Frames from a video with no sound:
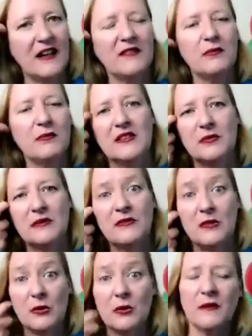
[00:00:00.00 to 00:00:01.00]
that I've worked
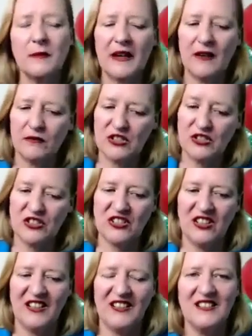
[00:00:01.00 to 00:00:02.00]
with talk about
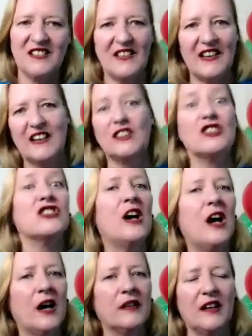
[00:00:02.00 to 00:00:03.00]
returning to that
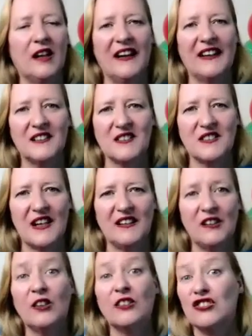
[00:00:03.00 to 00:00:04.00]
childlike state,
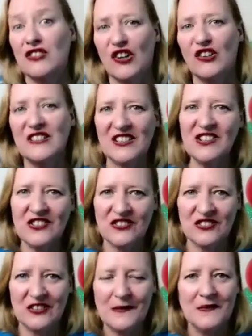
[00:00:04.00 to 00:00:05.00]
not
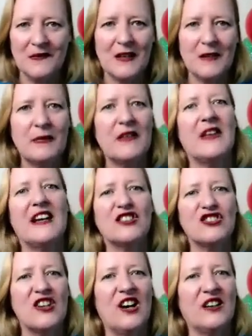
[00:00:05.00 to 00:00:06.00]
childish, but that
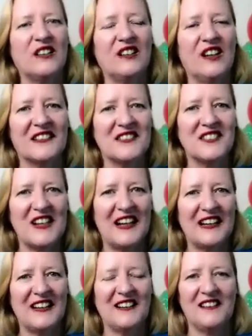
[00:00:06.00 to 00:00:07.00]
childlike
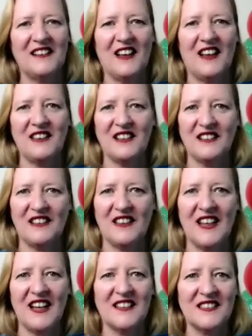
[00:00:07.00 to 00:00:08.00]
state. And I think
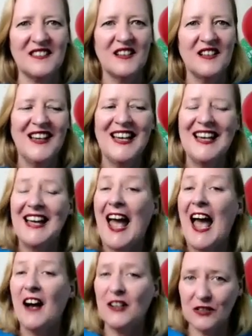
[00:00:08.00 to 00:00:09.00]
that's
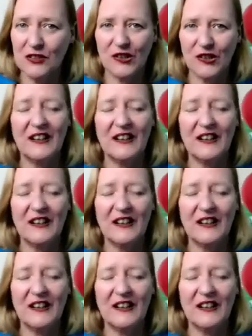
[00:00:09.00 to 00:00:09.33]
how you,